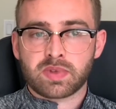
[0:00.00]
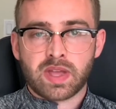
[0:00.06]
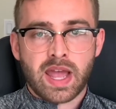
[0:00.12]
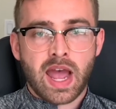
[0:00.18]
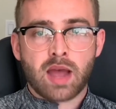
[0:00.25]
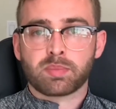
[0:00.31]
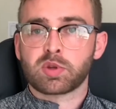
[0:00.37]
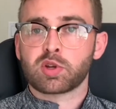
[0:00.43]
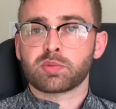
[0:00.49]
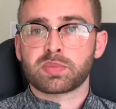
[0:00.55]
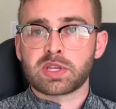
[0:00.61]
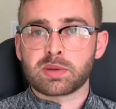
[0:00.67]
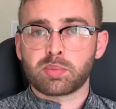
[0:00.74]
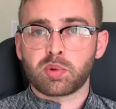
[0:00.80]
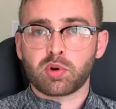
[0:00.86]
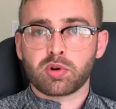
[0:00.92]
happier
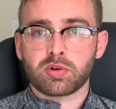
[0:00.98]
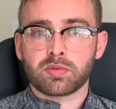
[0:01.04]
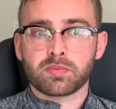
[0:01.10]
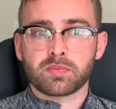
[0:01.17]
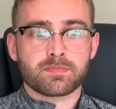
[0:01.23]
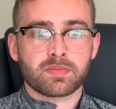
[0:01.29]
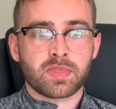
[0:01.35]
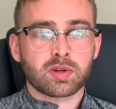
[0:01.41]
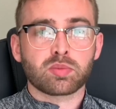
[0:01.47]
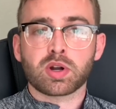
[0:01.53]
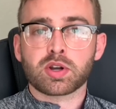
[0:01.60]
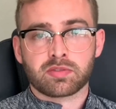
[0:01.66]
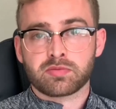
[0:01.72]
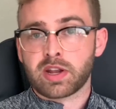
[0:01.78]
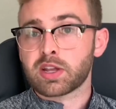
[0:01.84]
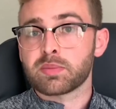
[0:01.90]
people that
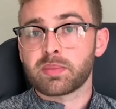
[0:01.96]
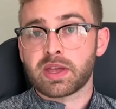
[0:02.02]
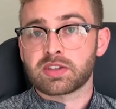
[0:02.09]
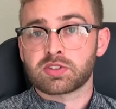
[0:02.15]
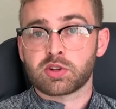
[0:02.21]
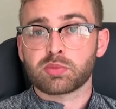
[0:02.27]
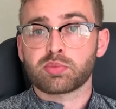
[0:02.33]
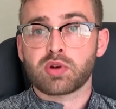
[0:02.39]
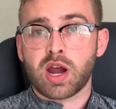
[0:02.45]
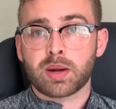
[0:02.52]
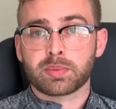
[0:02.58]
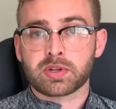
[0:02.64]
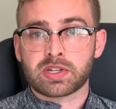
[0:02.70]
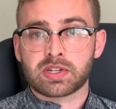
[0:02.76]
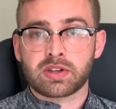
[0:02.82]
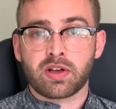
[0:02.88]
want to recommend your
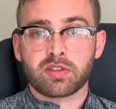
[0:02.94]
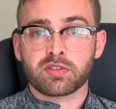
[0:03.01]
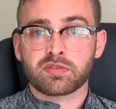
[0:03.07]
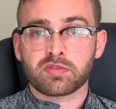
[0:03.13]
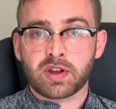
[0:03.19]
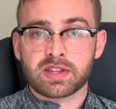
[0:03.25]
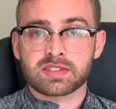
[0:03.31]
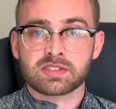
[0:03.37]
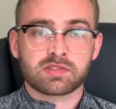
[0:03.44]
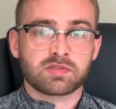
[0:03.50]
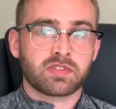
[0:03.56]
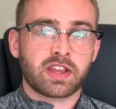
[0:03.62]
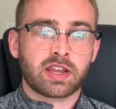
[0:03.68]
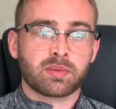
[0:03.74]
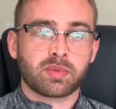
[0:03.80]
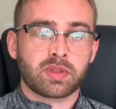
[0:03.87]
property to other friends and
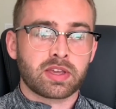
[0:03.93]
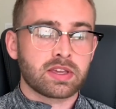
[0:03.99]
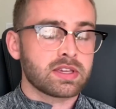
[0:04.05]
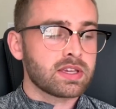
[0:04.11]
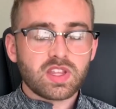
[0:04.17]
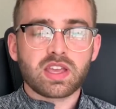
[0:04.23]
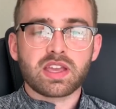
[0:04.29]
family.